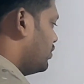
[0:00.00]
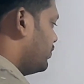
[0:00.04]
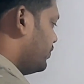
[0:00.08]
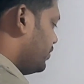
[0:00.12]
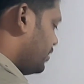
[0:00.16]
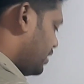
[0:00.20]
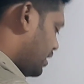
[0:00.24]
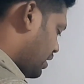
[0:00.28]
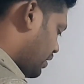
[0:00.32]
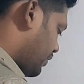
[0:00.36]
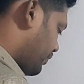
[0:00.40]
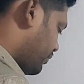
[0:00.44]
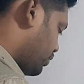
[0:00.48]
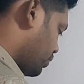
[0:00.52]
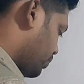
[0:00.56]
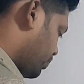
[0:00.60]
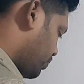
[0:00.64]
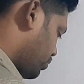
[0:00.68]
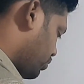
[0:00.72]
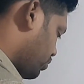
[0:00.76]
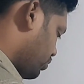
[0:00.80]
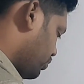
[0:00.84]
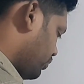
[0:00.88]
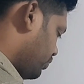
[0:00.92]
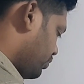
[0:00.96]
we have to
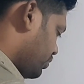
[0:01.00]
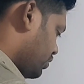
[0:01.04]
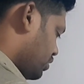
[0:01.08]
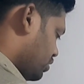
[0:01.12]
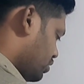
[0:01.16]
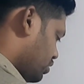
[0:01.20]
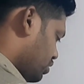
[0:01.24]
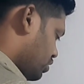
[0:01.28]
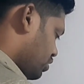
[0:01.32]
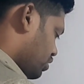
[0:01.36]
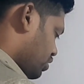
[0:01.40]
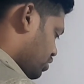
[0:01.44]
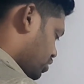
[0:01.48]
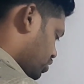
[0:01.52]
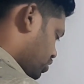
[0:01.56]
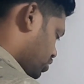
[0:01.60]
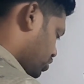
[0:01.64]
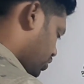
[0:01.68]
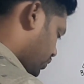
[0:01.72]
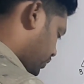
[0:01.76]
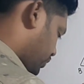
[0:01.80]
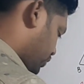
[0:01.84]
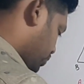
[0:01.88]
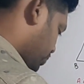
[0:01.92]
prove? You have to